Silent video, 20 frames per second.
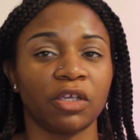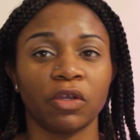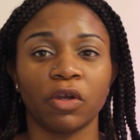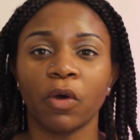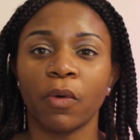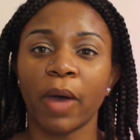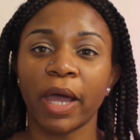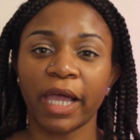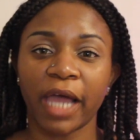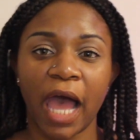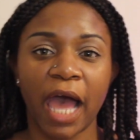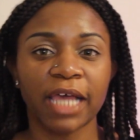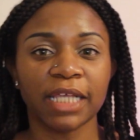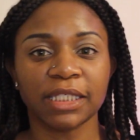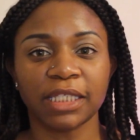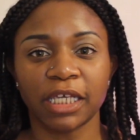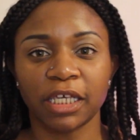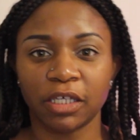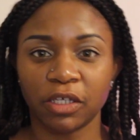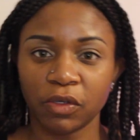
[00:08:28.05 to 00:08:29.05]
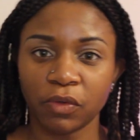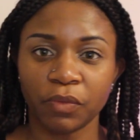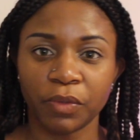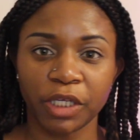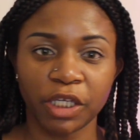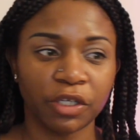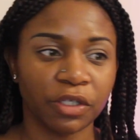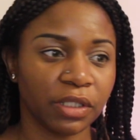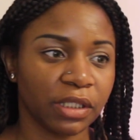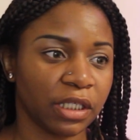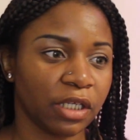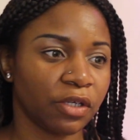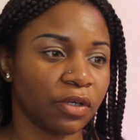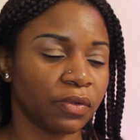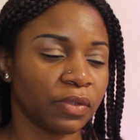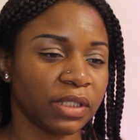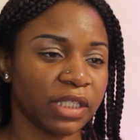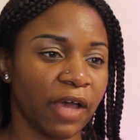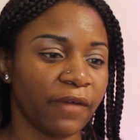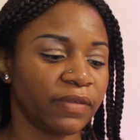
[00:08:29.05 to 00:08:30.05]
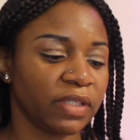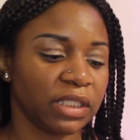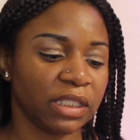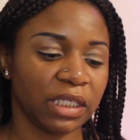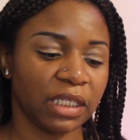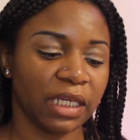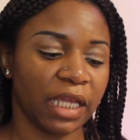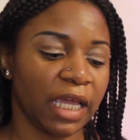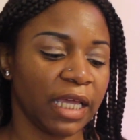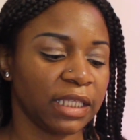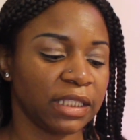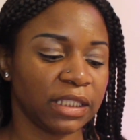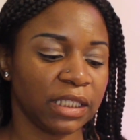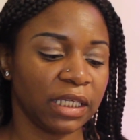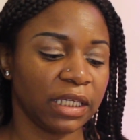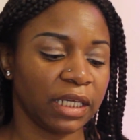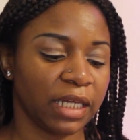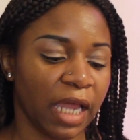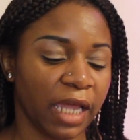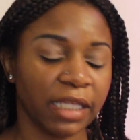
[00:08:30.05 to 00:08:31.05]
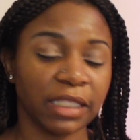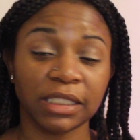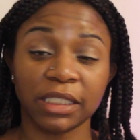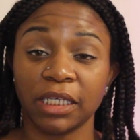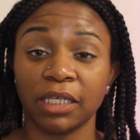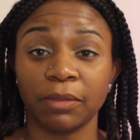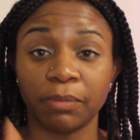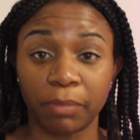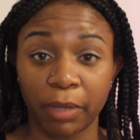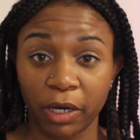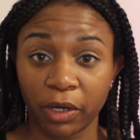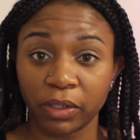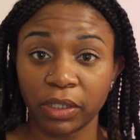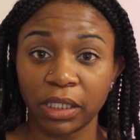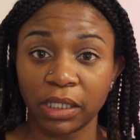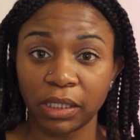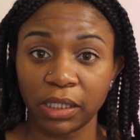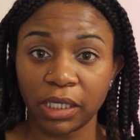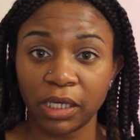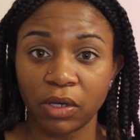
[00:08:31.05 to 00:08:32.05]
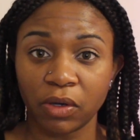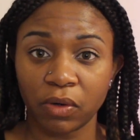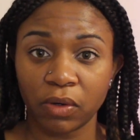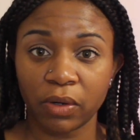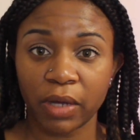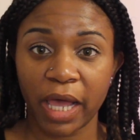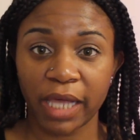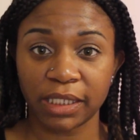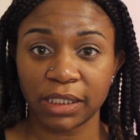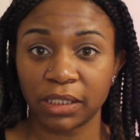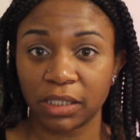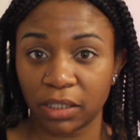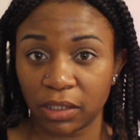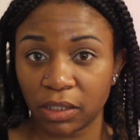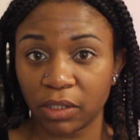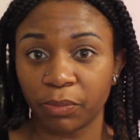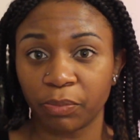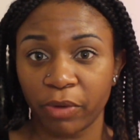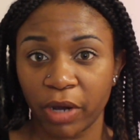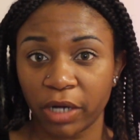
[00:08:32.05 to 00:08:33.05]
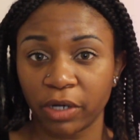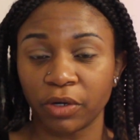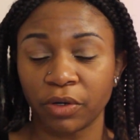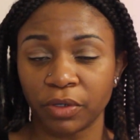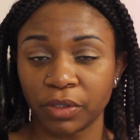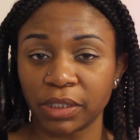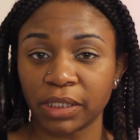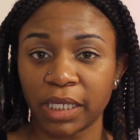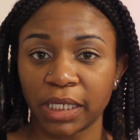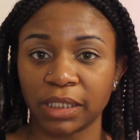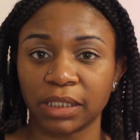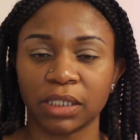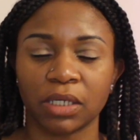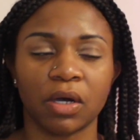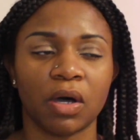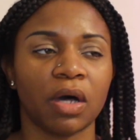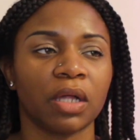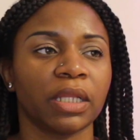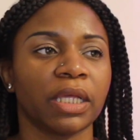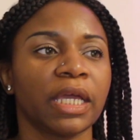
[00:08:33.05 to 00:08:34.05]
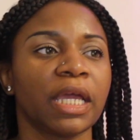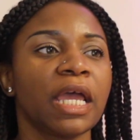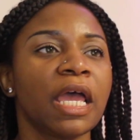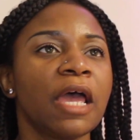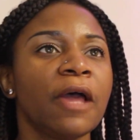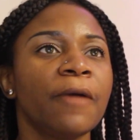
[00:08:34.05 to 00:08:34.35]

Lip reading: You know why guys like you when you're 17, 18, 19, barely legal, as the predators like to call it,